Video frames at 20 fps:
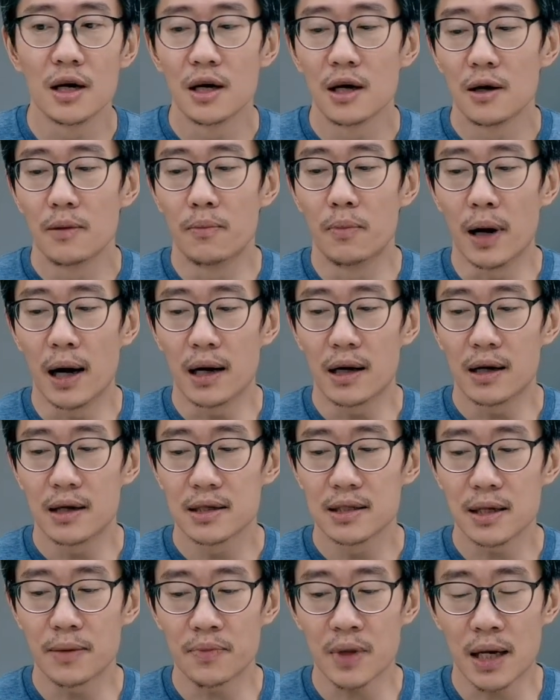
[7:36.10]
but
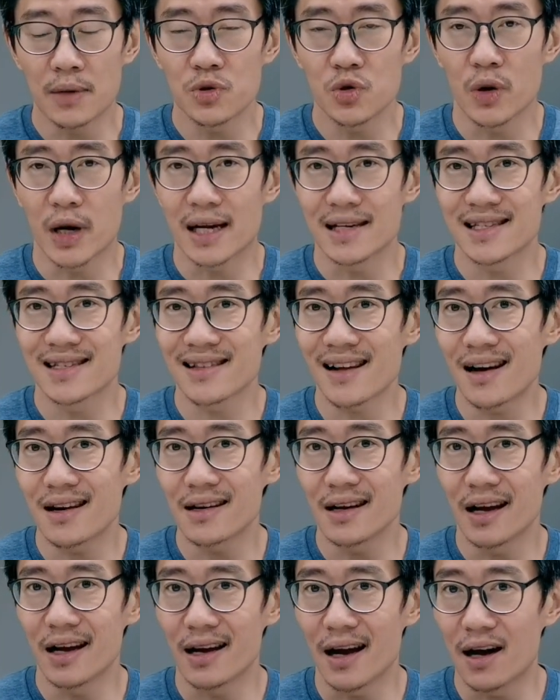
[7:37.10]
sometimes when I start
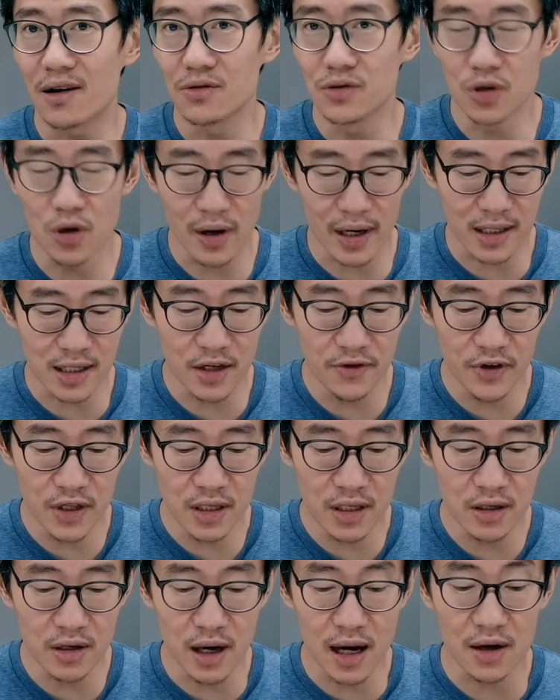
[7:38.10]
an outdoor
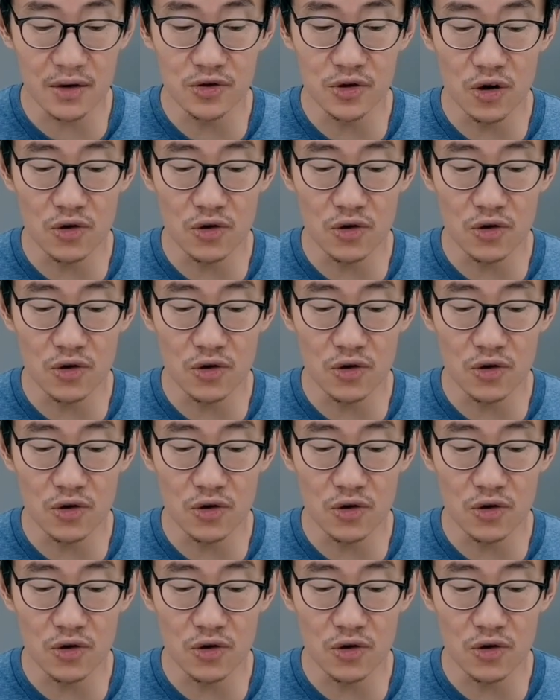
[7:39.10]
activity or outdoor